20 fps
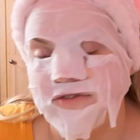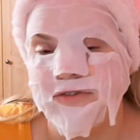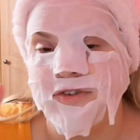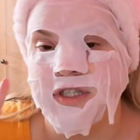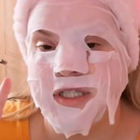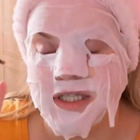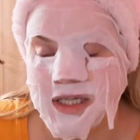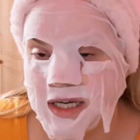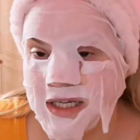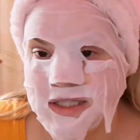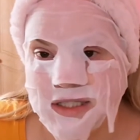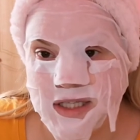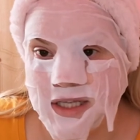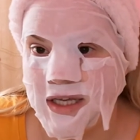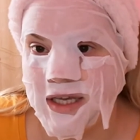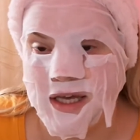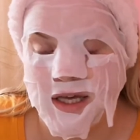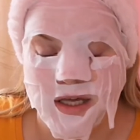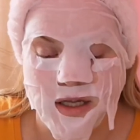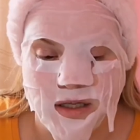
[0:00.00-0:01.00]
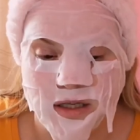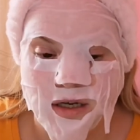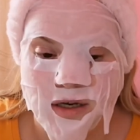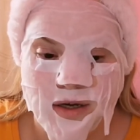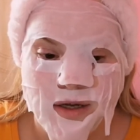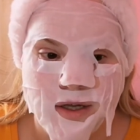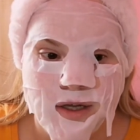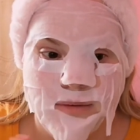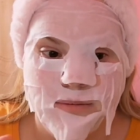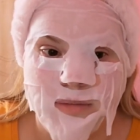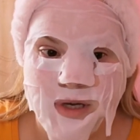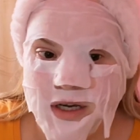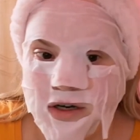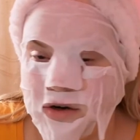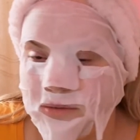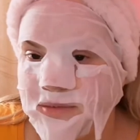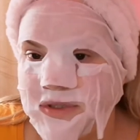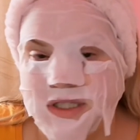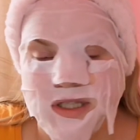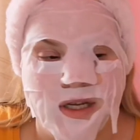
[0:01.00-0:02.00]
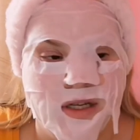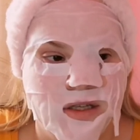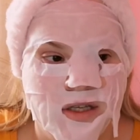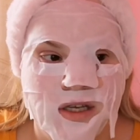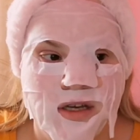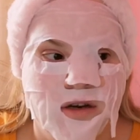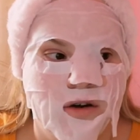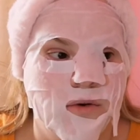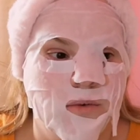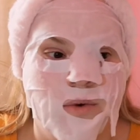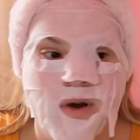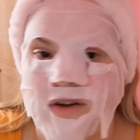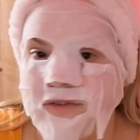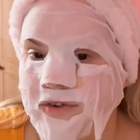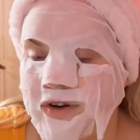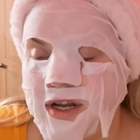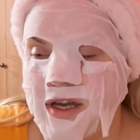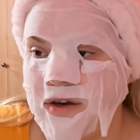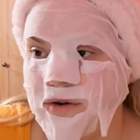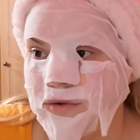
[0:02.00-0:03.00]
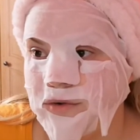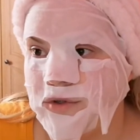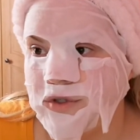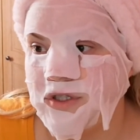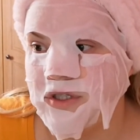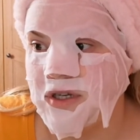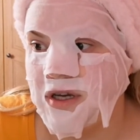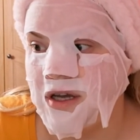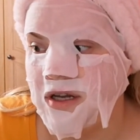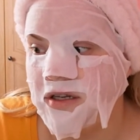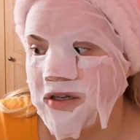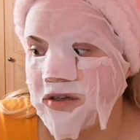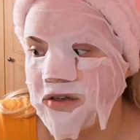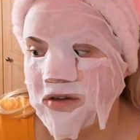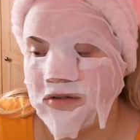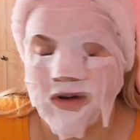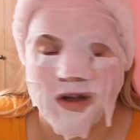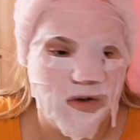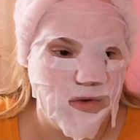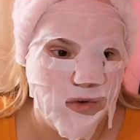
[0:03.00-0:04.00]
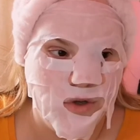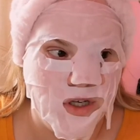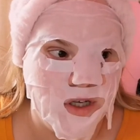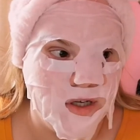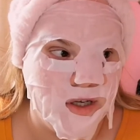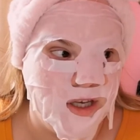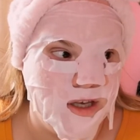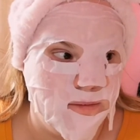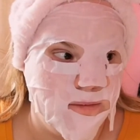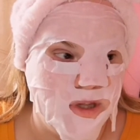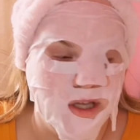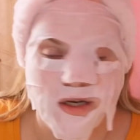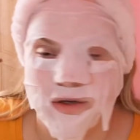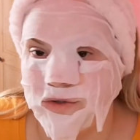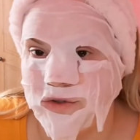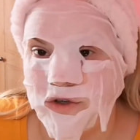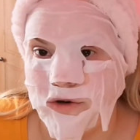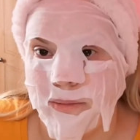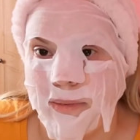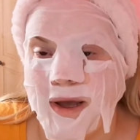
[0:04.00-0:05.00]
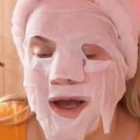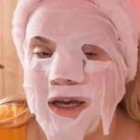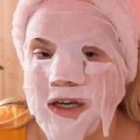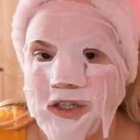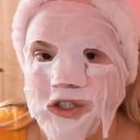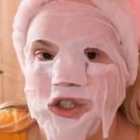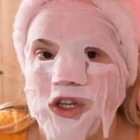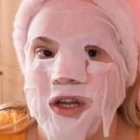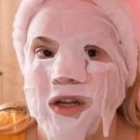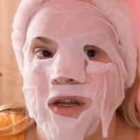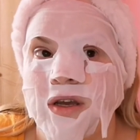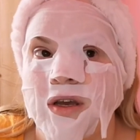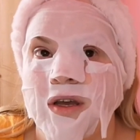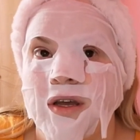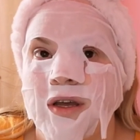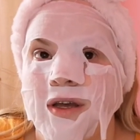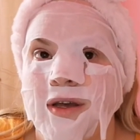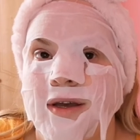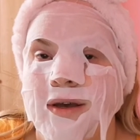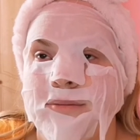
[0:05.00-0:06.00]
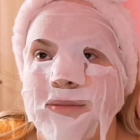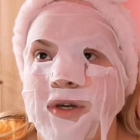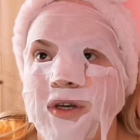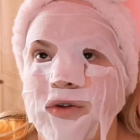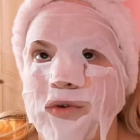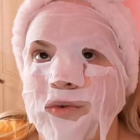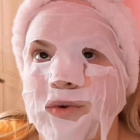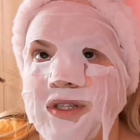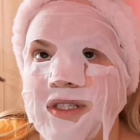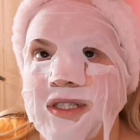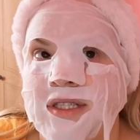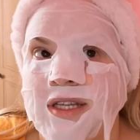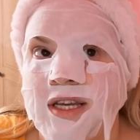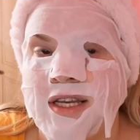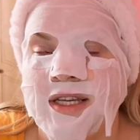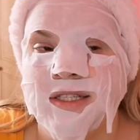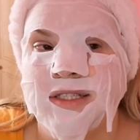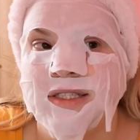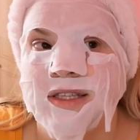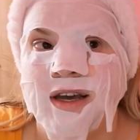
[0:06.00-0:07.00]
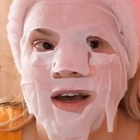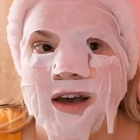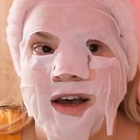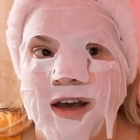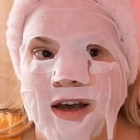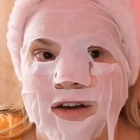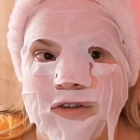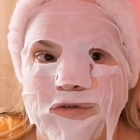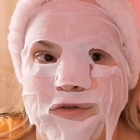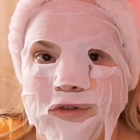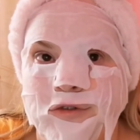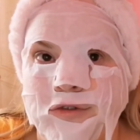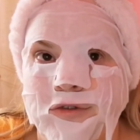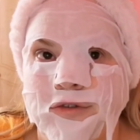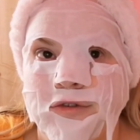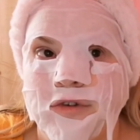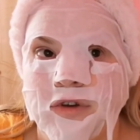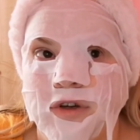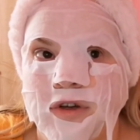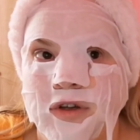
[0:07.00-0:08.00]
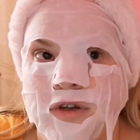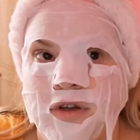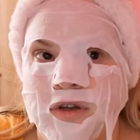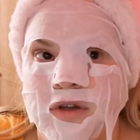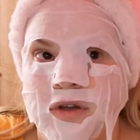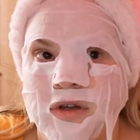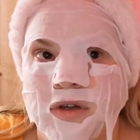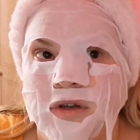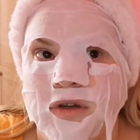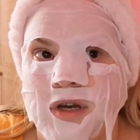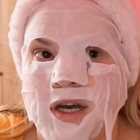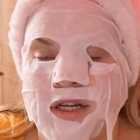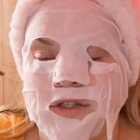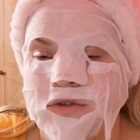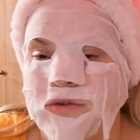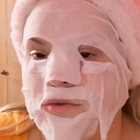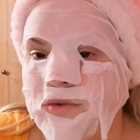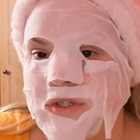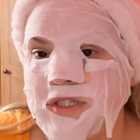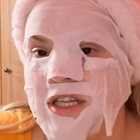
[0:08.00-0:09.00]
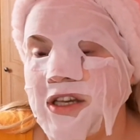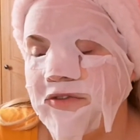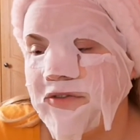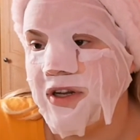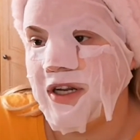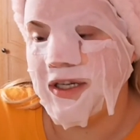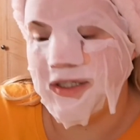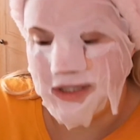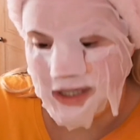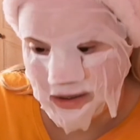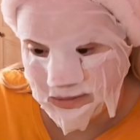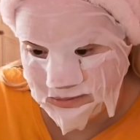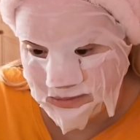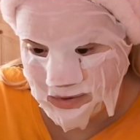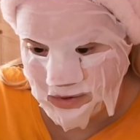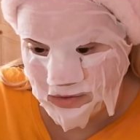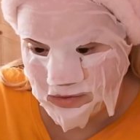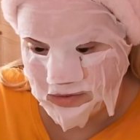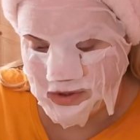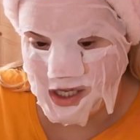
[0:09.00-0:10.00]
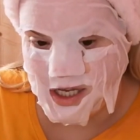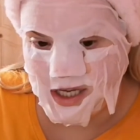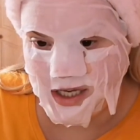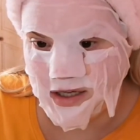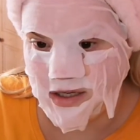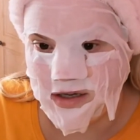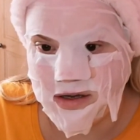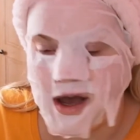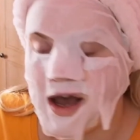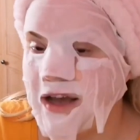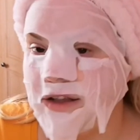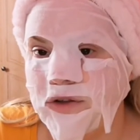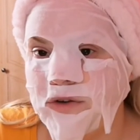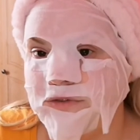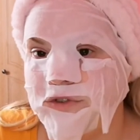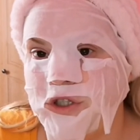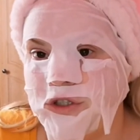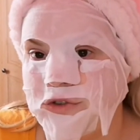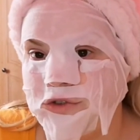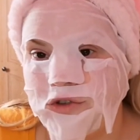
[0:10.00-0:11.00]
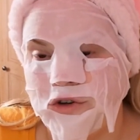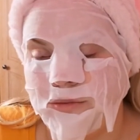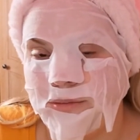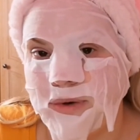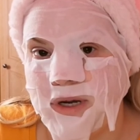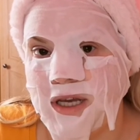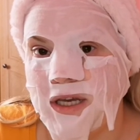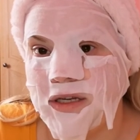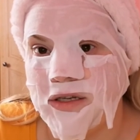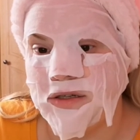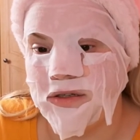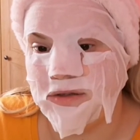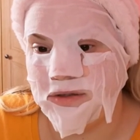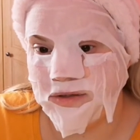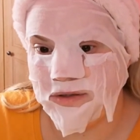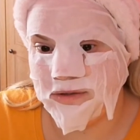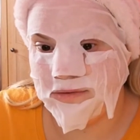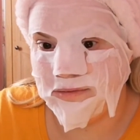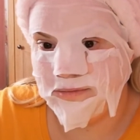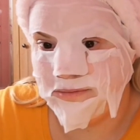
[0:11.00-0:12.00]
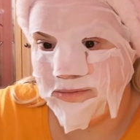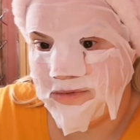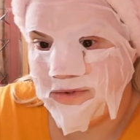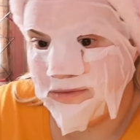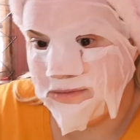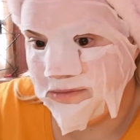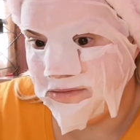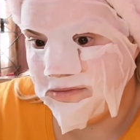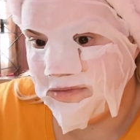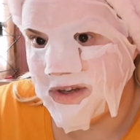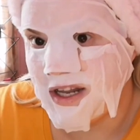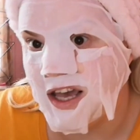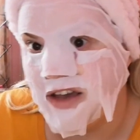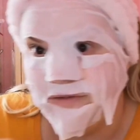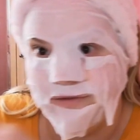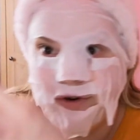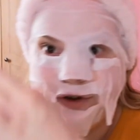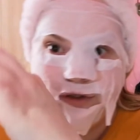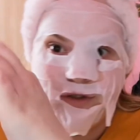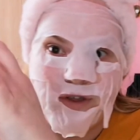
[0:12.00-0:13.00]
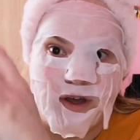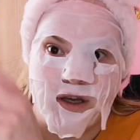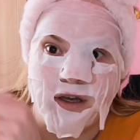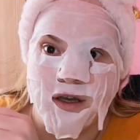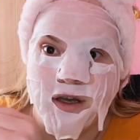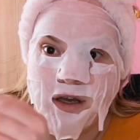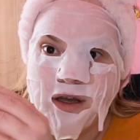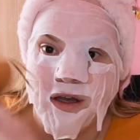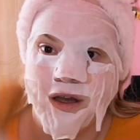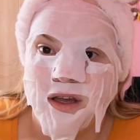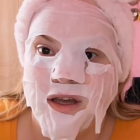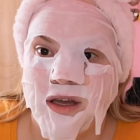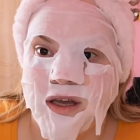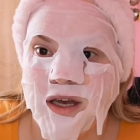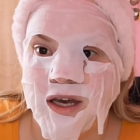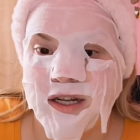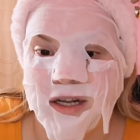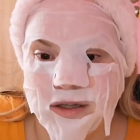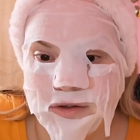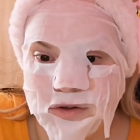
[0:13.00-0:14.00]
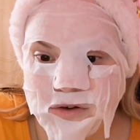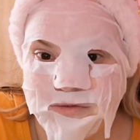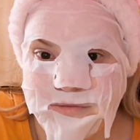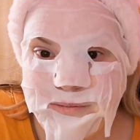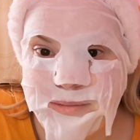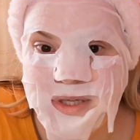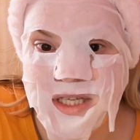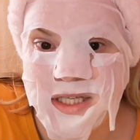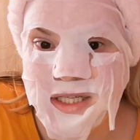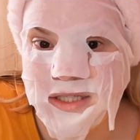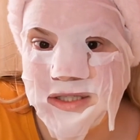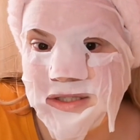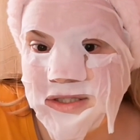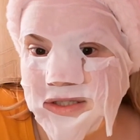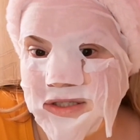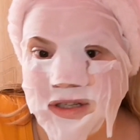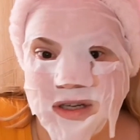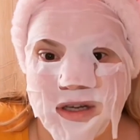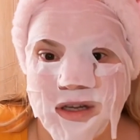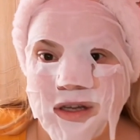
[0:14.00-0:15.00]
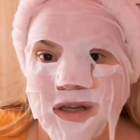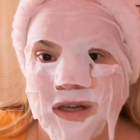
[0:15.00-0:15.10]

fantastic getting makeup, skincare, whatever else, and I know you can keep the outer packaging, but, you know, it's nice to have, I don't know, say for example, like, I love gingerbread, everything, and I love bees.